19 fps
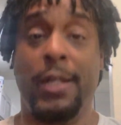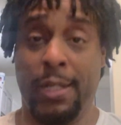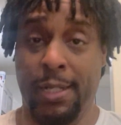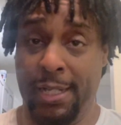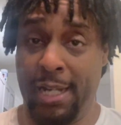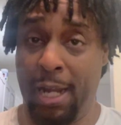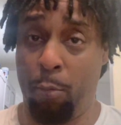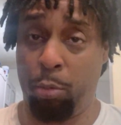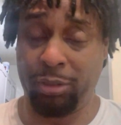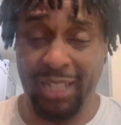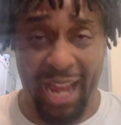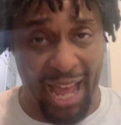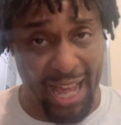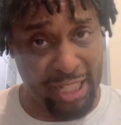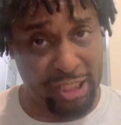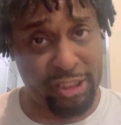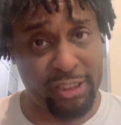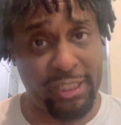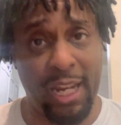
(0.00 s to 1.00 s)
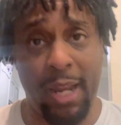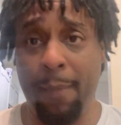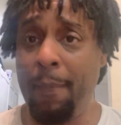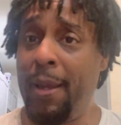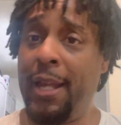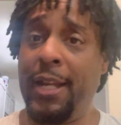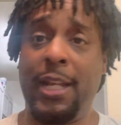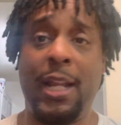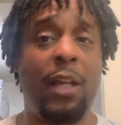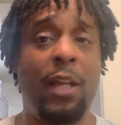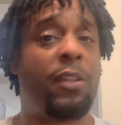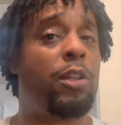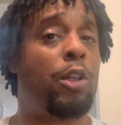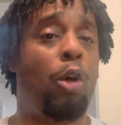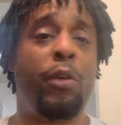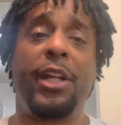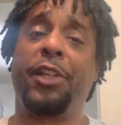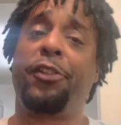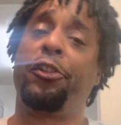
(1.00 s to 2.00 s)
that was out of shape and no,
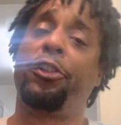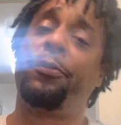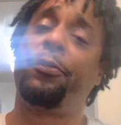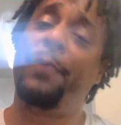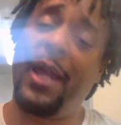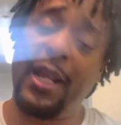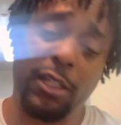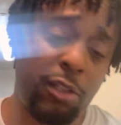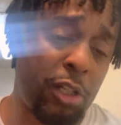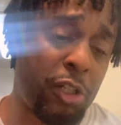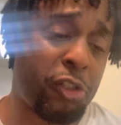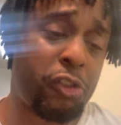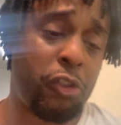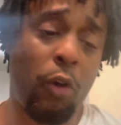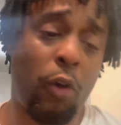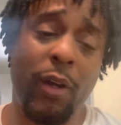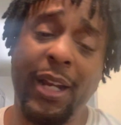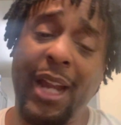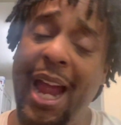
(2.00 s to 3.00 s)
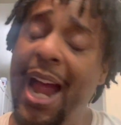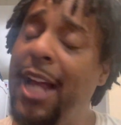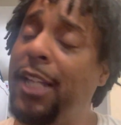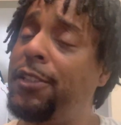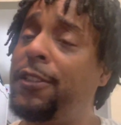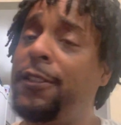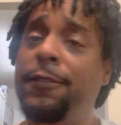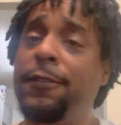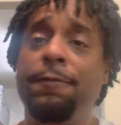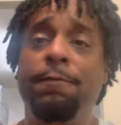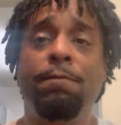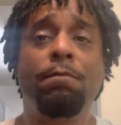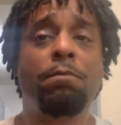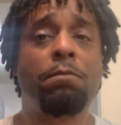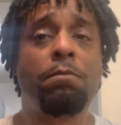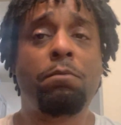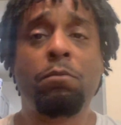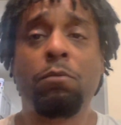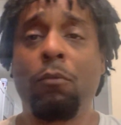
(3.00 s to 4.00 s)
no disrespect to the short guys,
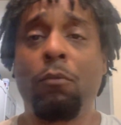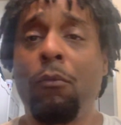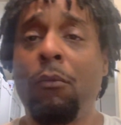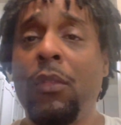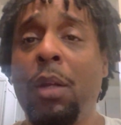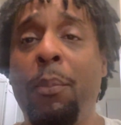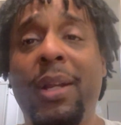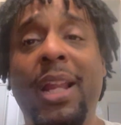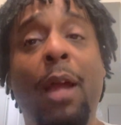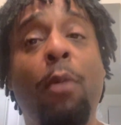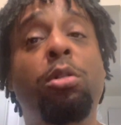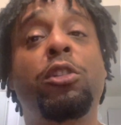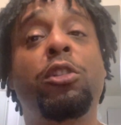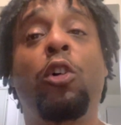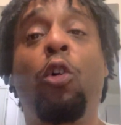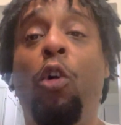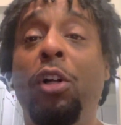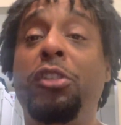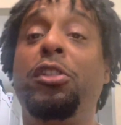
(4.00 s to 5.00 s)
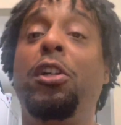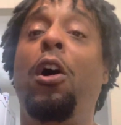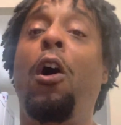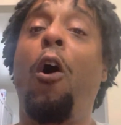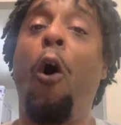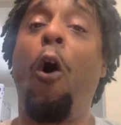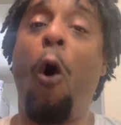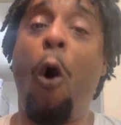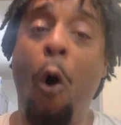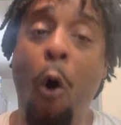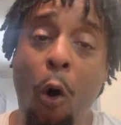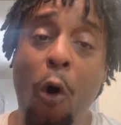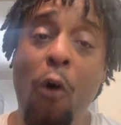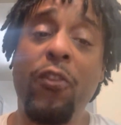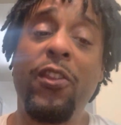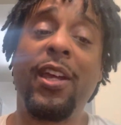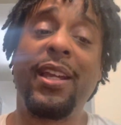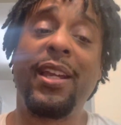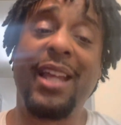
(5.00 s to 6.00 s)
but they was going to
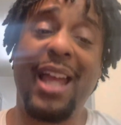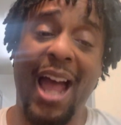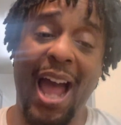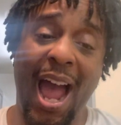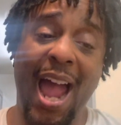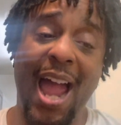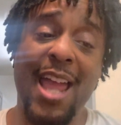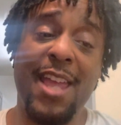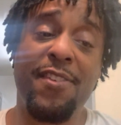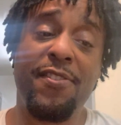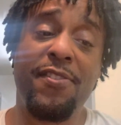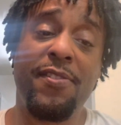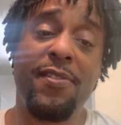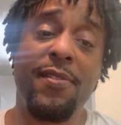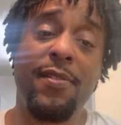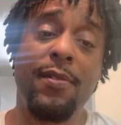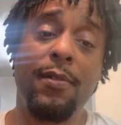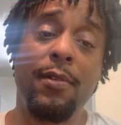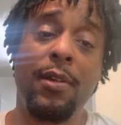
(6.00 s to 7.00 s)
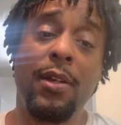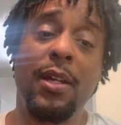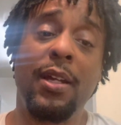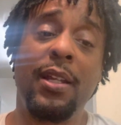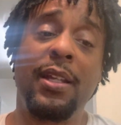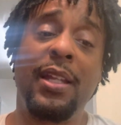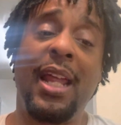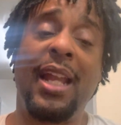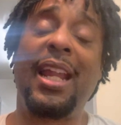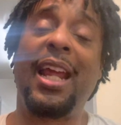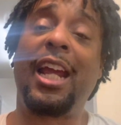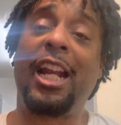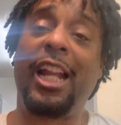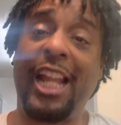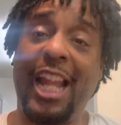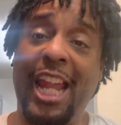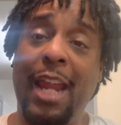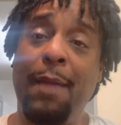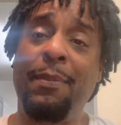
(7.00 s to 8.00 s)
all the guys that they
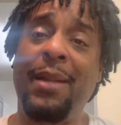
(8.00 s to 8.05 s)
claim